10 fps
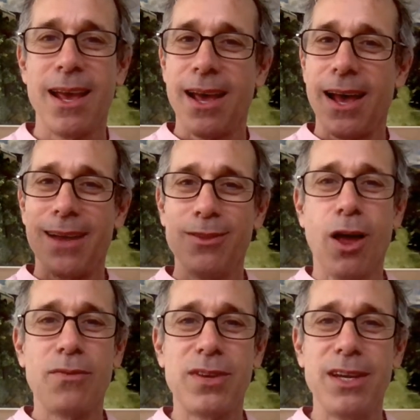I'd
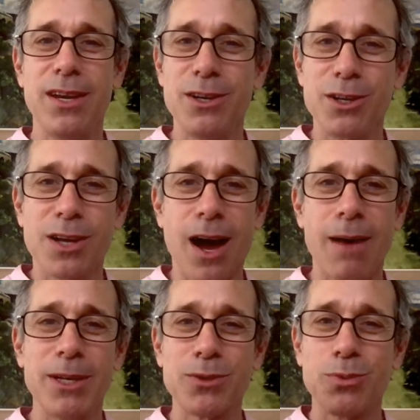love to hear your
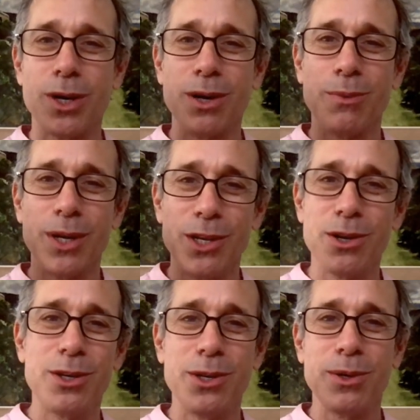comments, what you're
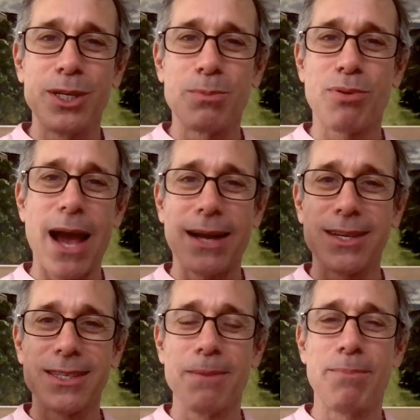doing to practice
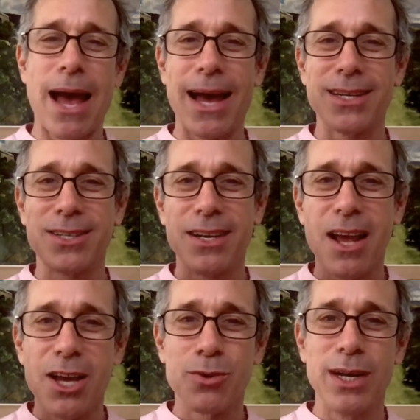compassion,
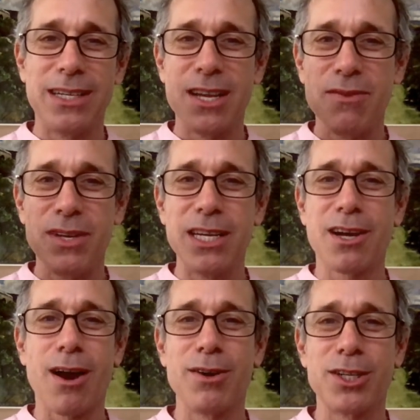creativity,
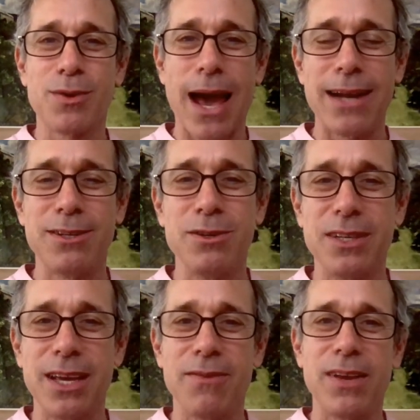courage, gratitude,
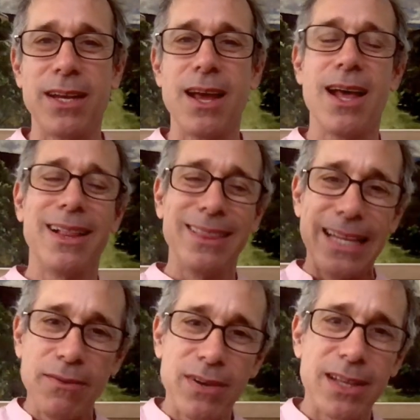giving.
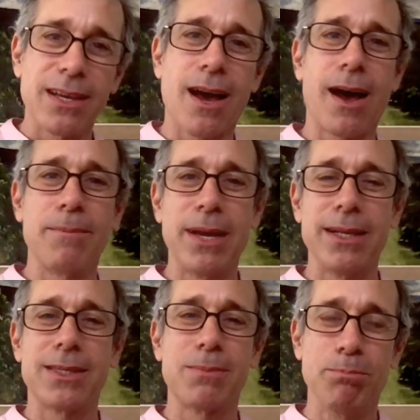Leave it in the
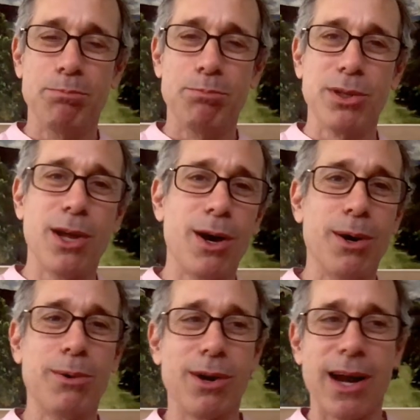comments
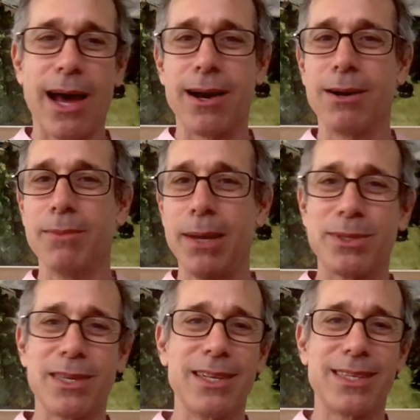below, or I don't know, maybe it's
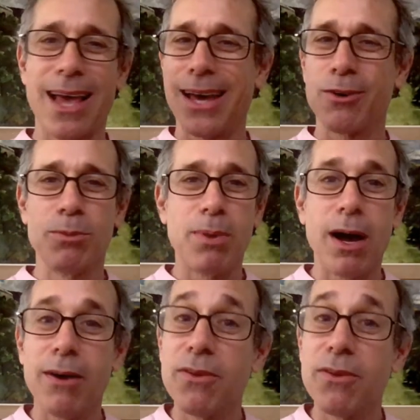to the side or above.